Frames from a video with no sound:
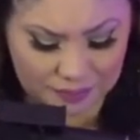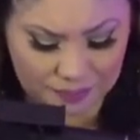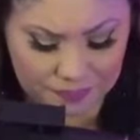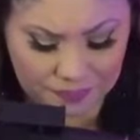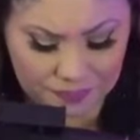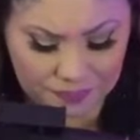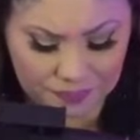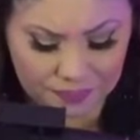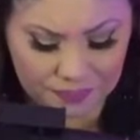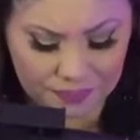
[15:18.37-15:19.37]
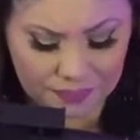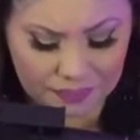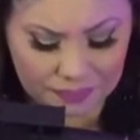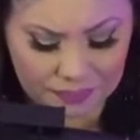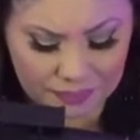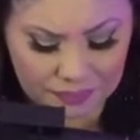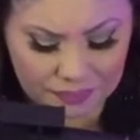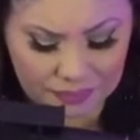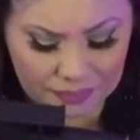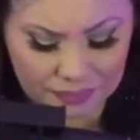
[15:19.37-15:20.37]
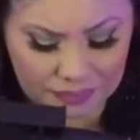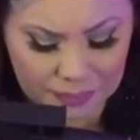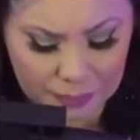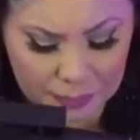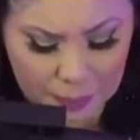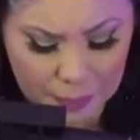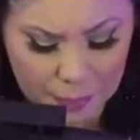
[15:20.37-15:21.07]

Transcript: Nothing is said.